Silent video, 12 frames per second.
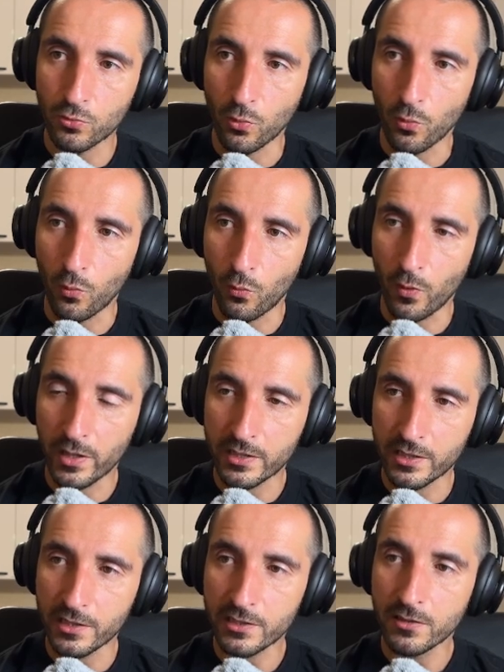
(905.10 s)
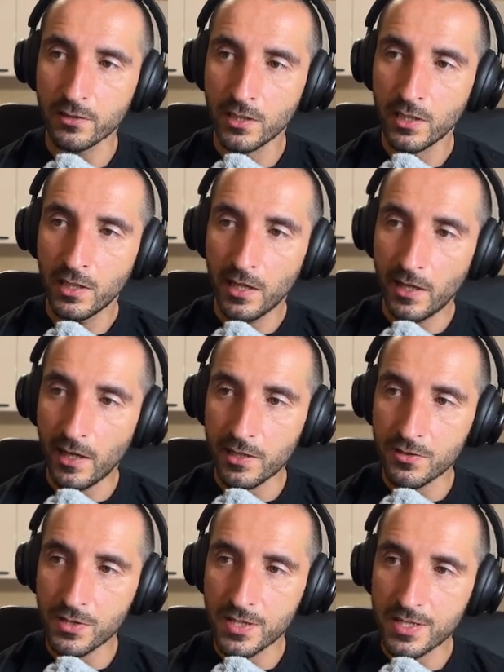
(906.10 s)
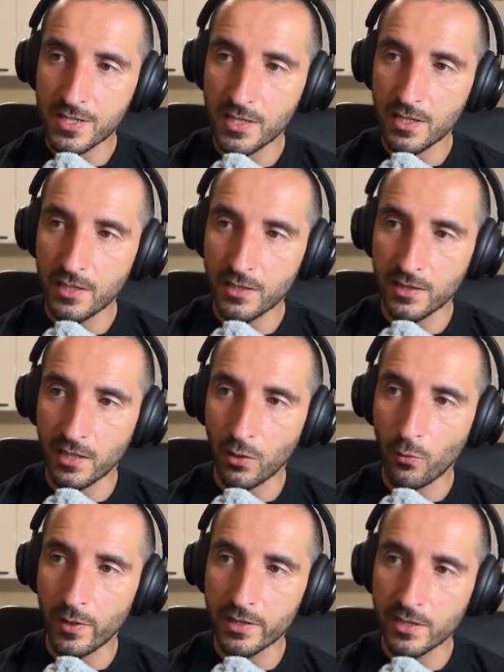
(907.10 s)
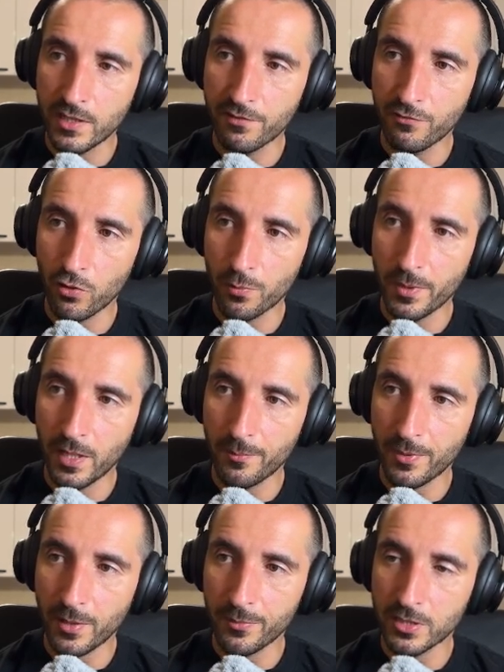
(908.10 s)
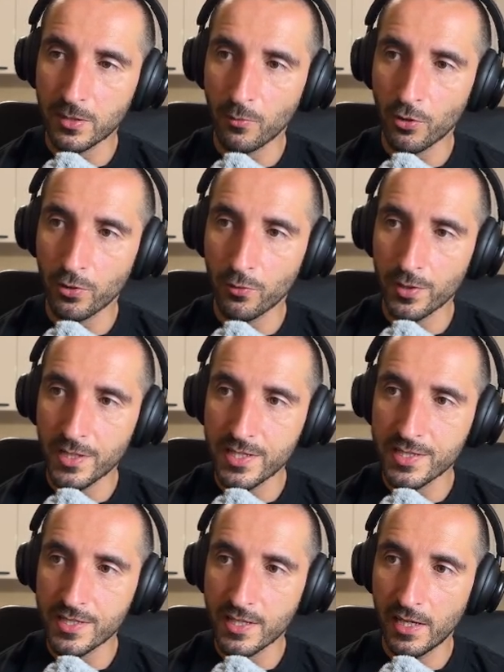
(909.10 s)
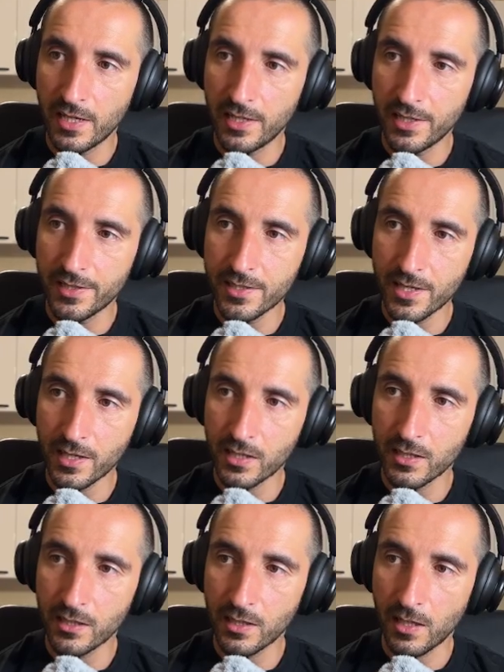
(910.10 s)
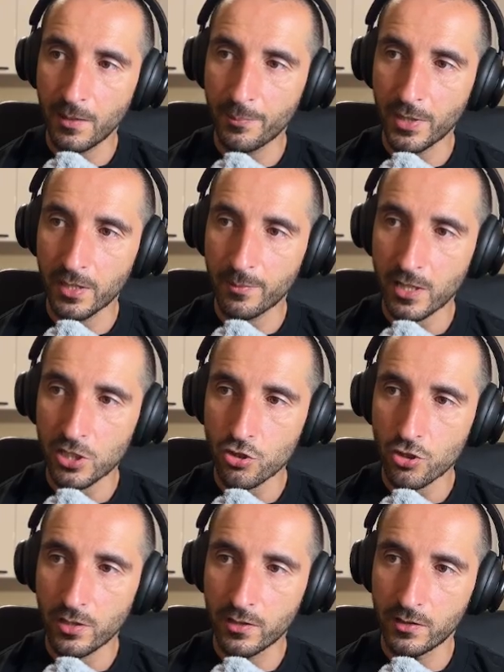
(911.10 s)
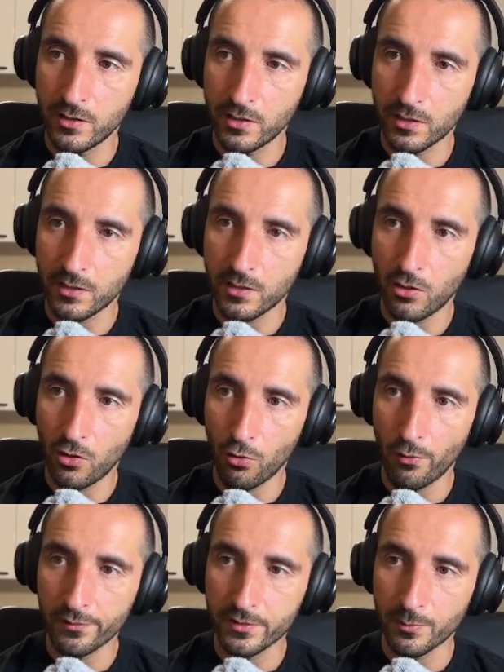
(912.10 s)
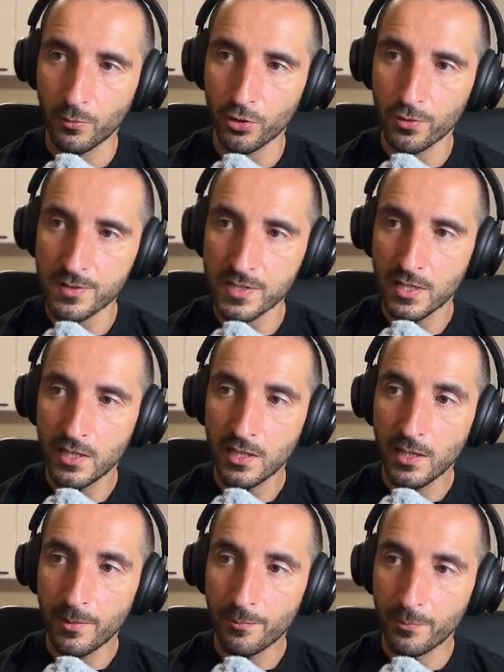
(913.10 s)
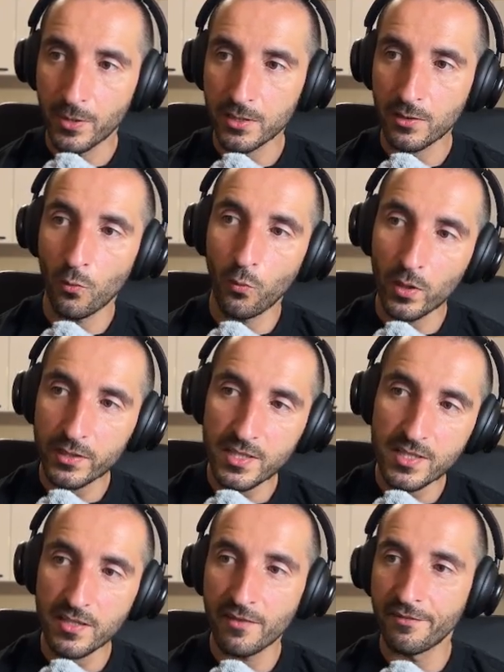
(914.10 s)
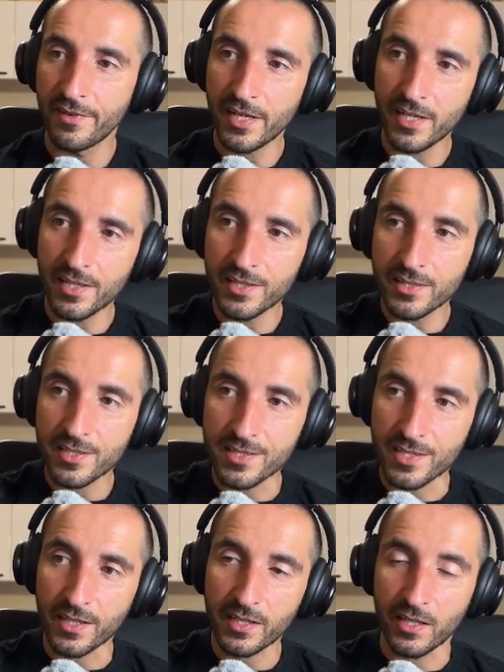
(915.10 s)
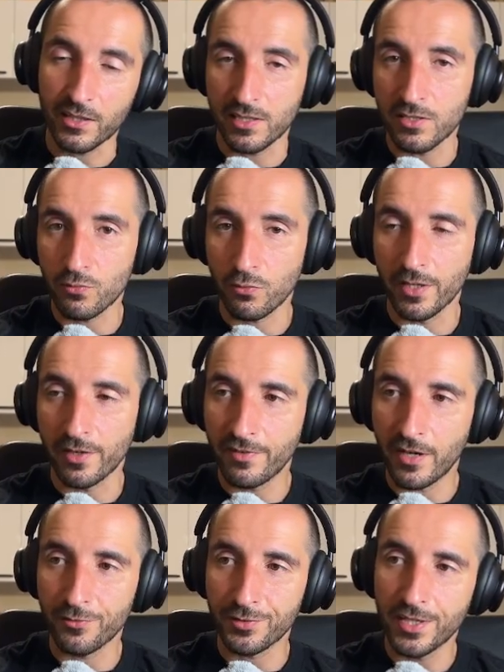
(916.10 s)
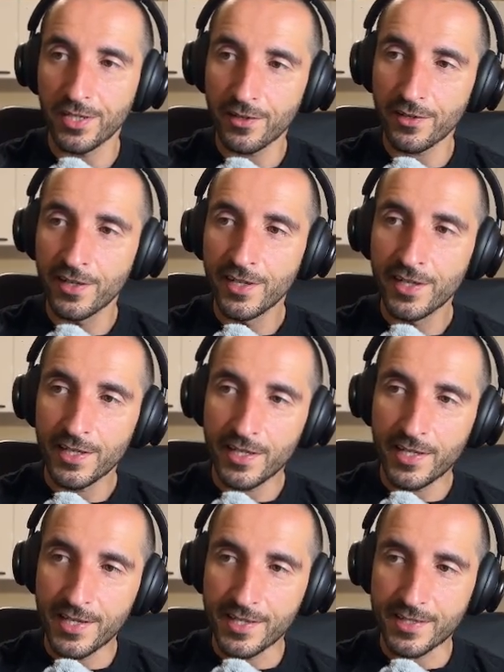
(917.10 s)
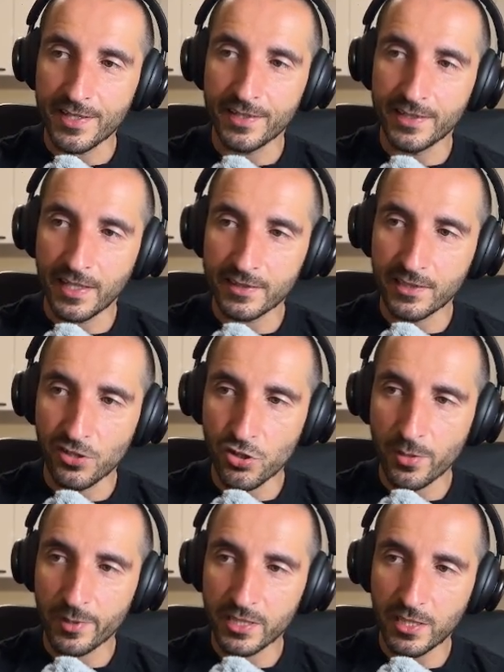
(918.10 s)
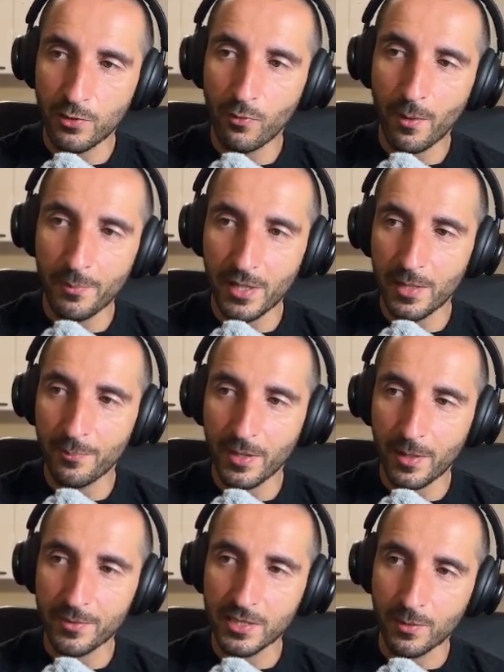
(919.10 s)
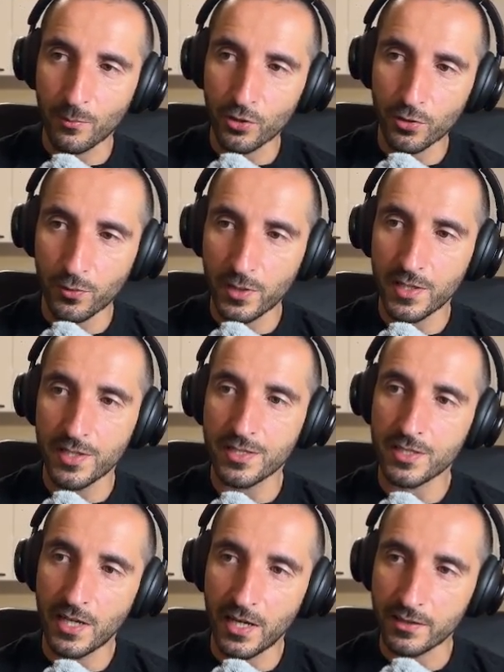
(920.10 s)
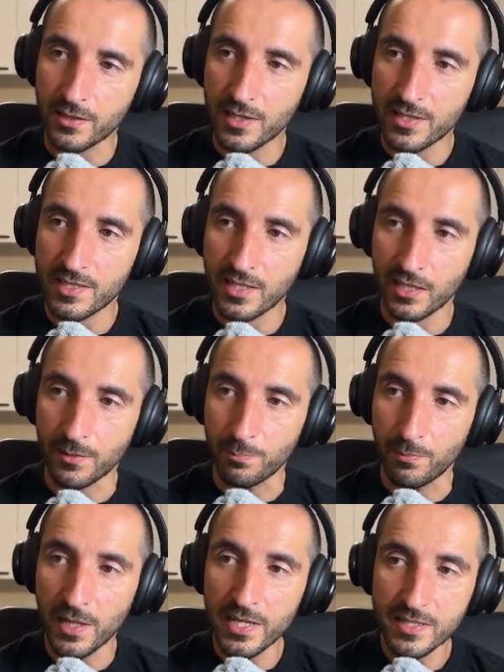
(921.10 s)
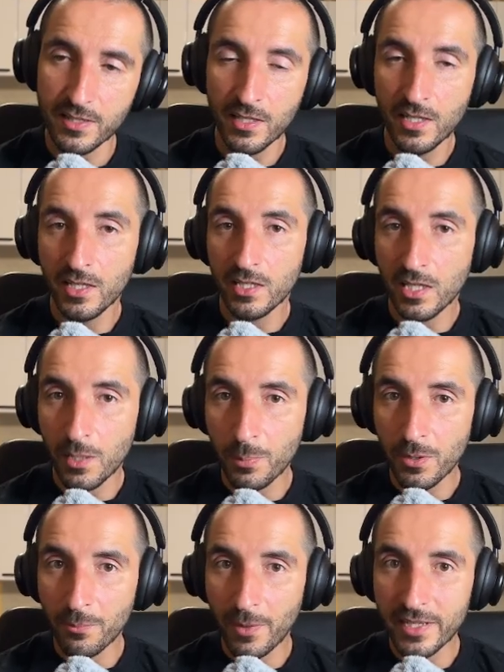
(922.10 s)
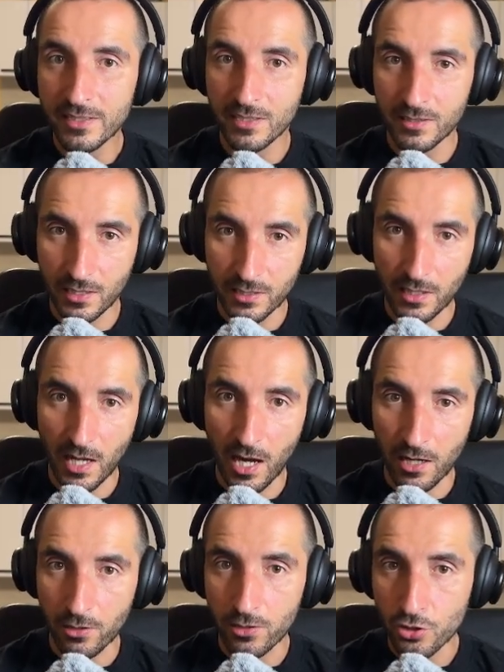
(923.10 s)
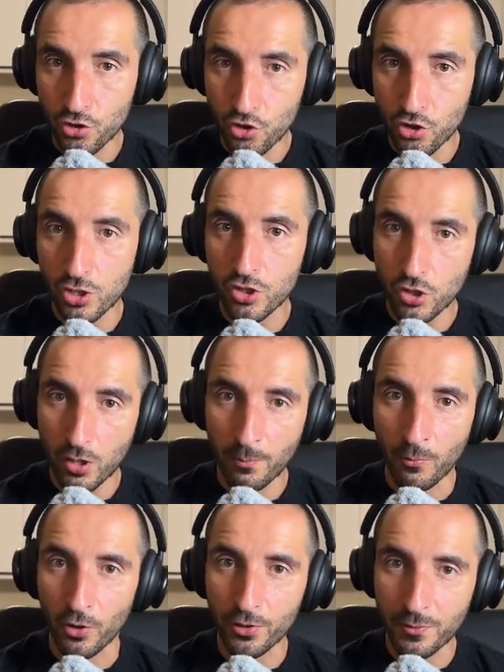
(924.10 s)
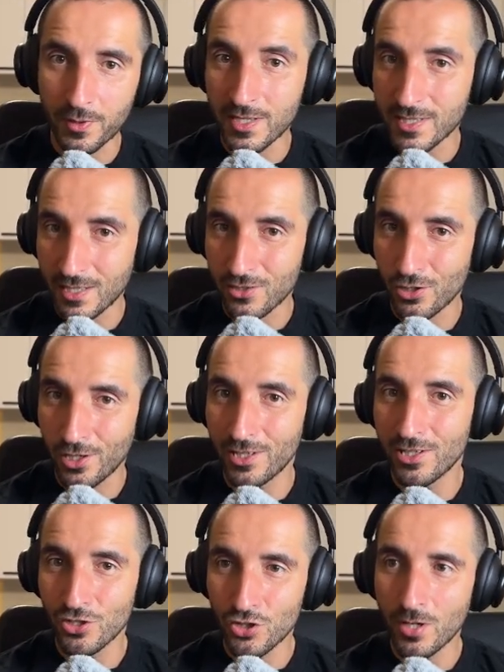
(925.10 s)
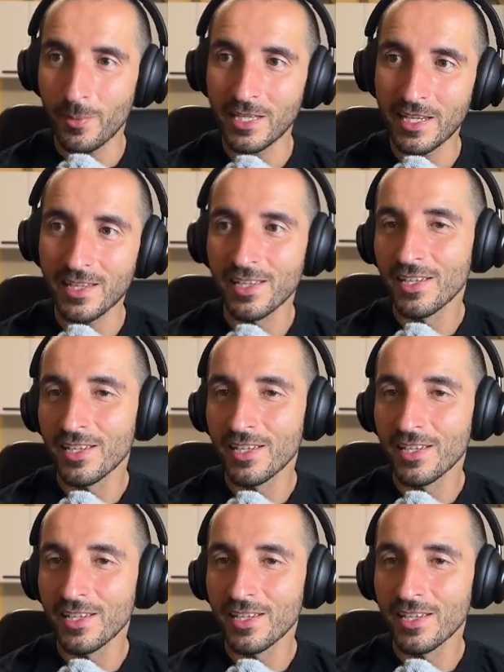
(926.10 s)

to one another. As you can see, the Qwen 3 4 billion parameter model is leading uh, pretty much the all of the models. But what is very interesting, at least what I found here, is that the Gemma 3 1 billion parameter model is at second place keep in mind that our judge model is actually Gemini,